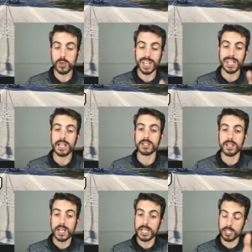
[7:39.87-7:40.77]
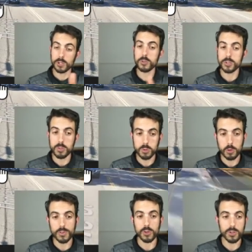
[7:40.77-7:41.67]
It connects, it's close to
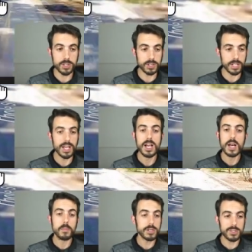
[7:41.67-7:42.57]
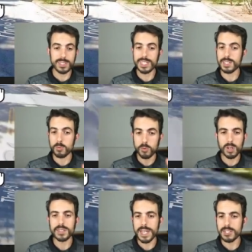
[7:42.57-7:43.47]
Norfolk Christian, but you'll see some
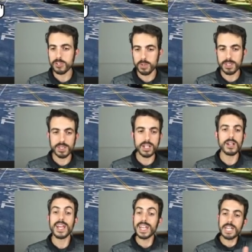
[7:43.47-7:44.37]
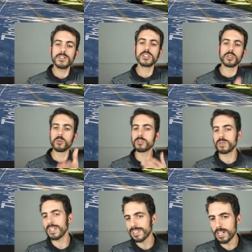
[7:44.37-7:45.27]
real nice streets in here. And even Stoll
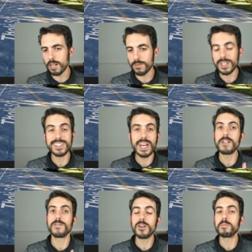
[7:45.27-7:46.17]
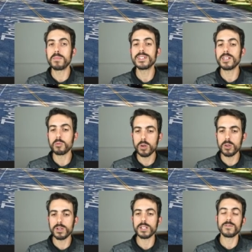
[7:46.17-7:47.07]
Street itself is not a very busy
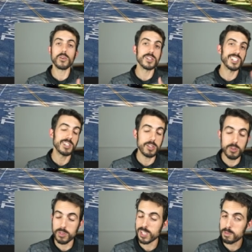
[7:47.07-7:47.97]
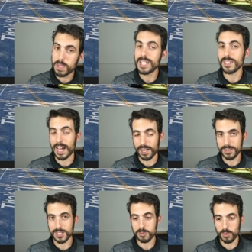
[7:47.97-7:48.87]
road, as far as you don't speed a lot on
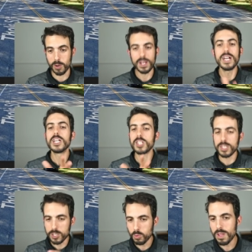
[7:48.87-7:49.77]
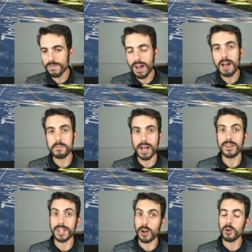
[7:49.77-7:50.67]
this road. It's a
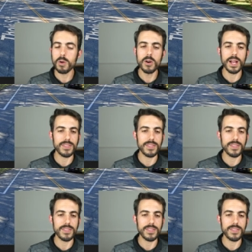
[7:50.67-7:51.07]
25-mile-an-hour road.